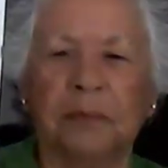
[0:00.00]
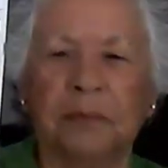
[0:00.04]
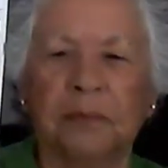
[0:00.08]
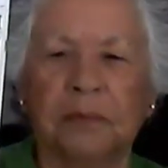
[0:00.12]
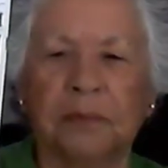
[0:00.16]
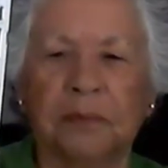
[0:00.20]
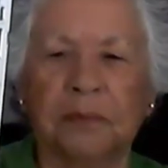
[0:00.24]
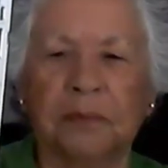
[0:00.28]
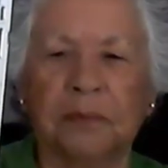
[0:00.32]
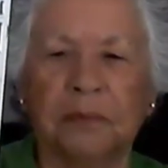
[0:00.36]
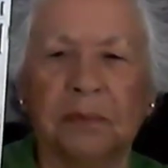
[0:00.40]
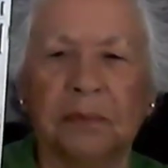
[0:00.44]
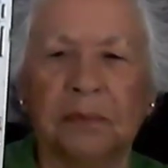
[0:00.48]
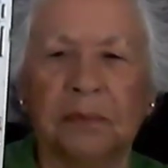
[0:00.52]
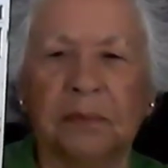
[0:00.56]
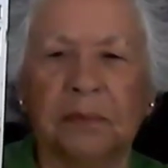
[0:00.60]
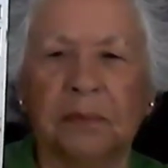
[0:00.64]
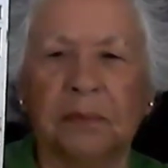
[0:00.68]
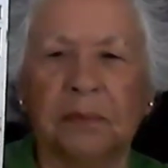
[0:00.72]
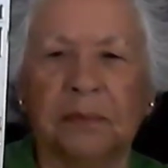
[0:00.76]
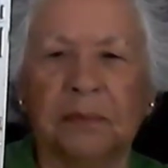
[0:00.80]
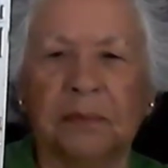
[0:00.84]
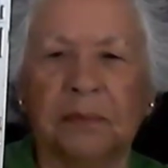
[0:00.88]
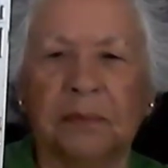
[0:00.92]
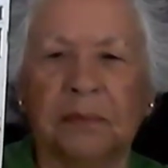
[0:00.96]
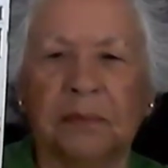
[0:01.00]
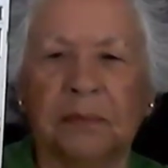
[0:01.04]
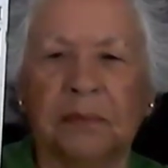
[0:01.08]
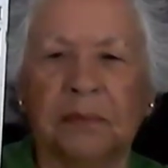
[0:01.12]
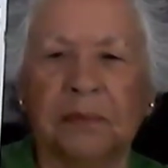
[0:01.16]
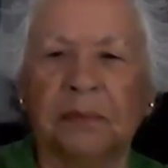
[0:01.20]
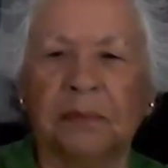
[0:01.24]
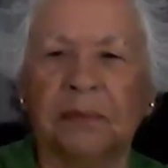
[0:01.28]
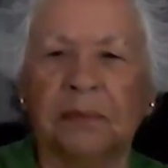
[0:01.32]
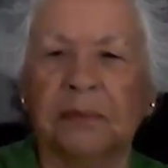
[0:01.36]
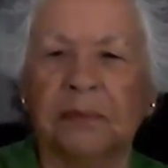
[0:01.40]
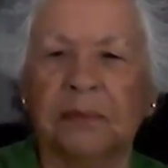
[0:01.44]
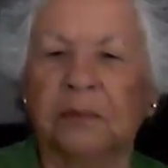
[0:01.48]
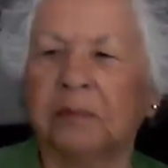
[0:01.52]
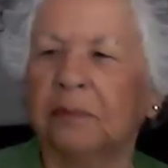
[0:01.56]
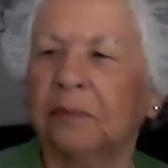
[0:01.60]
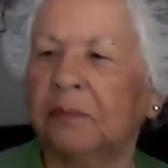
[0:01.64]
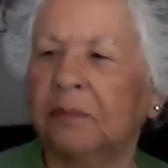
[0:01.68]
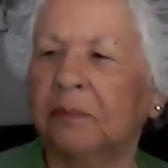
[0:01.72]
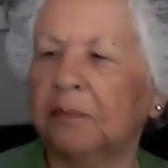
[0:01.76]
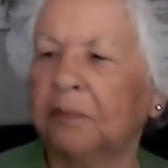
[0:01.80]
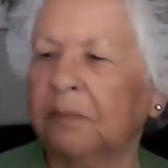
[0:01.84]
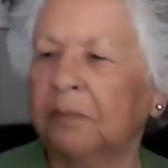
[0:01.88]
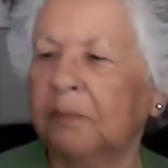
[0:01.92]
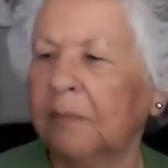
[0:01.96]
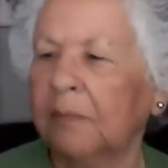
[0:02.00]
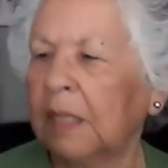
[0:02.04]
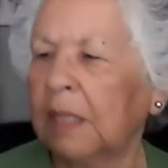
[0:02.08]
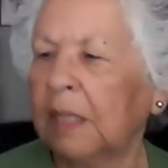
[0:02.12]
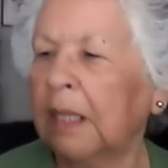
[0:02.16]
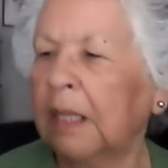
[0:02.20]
(no one is talking)